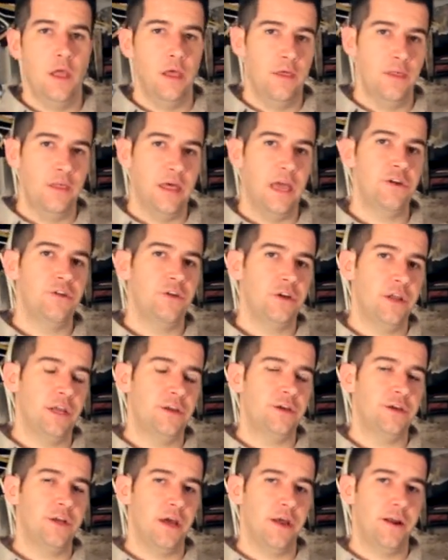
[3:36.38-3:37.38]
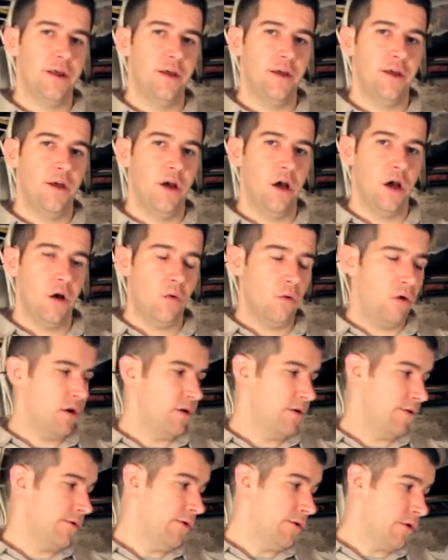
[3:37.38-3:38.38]
That should get you out of hot
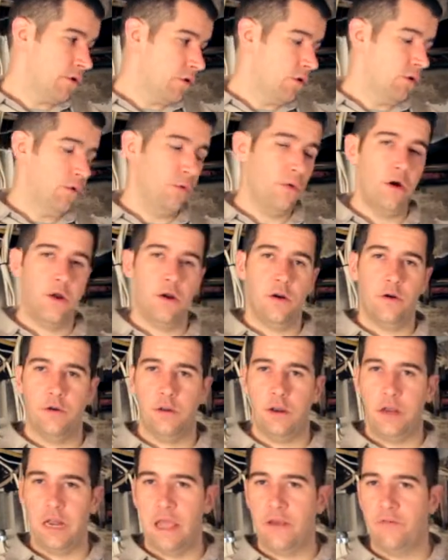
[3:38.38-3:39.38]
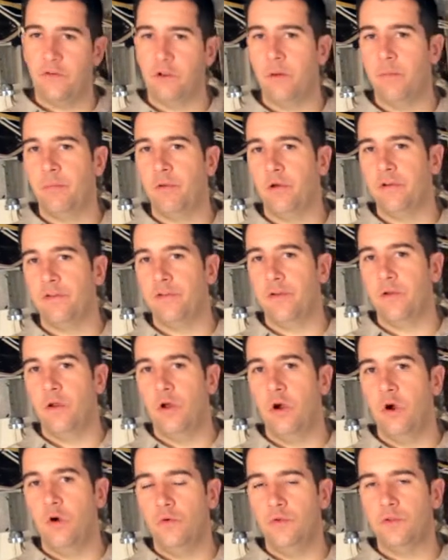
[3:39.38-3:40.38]
water or cold water and having a burst
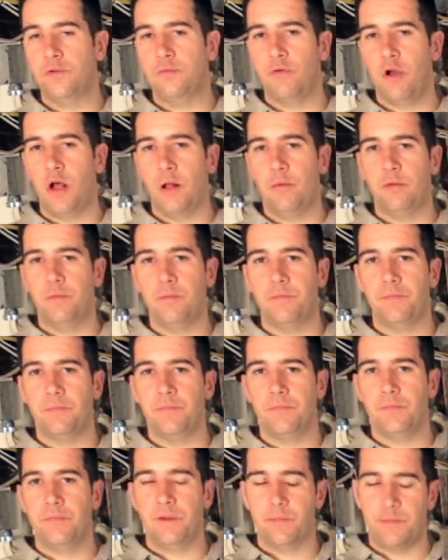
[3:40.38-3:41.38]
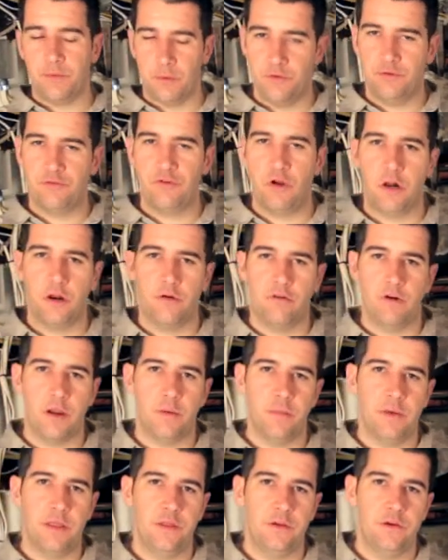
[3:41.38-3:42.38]
hose problem. Something we strongly
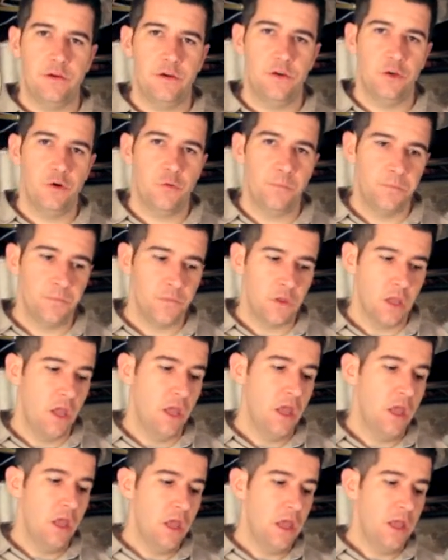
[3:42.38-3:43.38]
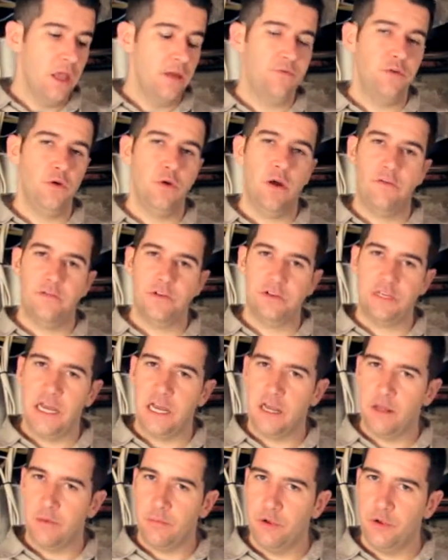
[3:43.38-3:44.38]
recommend that you do. If you have a
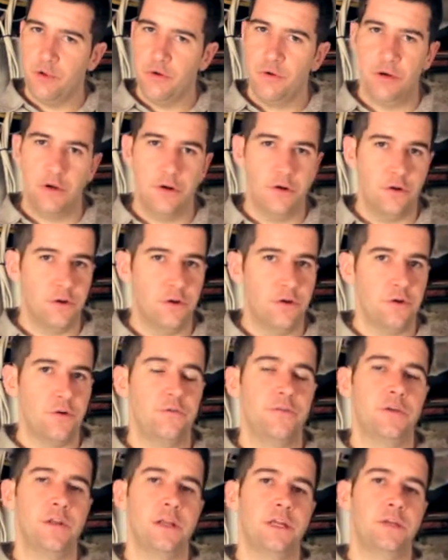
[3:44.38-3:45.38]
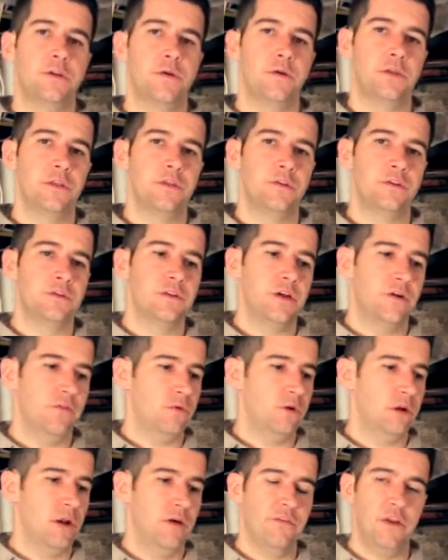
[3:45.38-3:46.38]
stackable unit or you don't feel like doing this yourself,
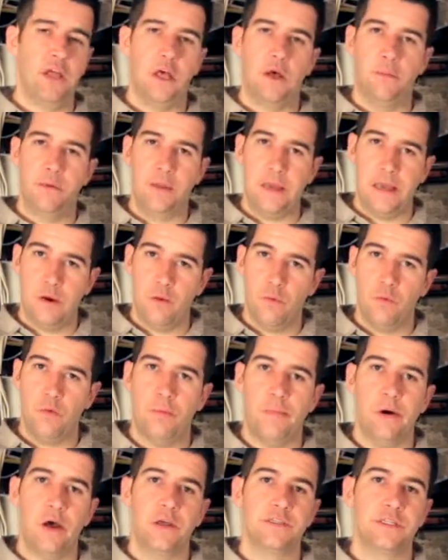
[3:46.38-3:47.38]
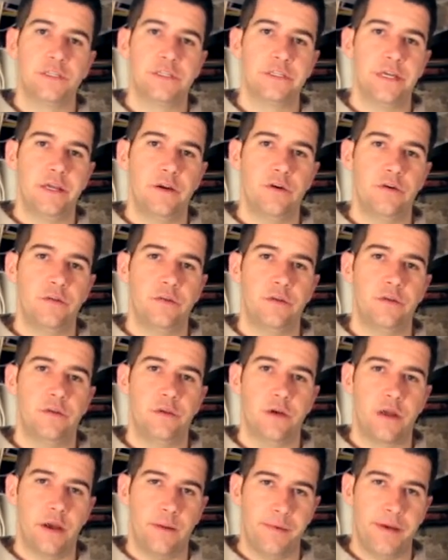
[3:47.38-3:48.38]
we'd love to help you out. We're Boston Standard,
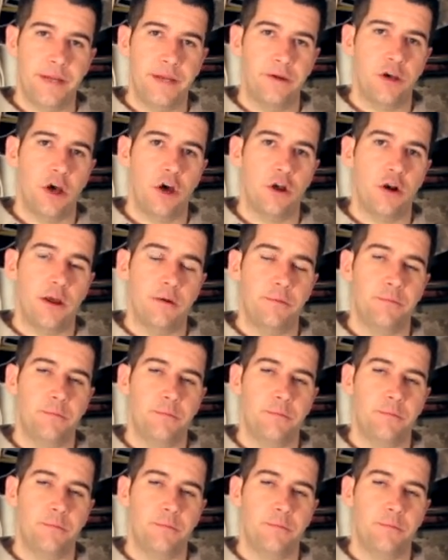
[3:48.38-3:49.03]
the company you count on.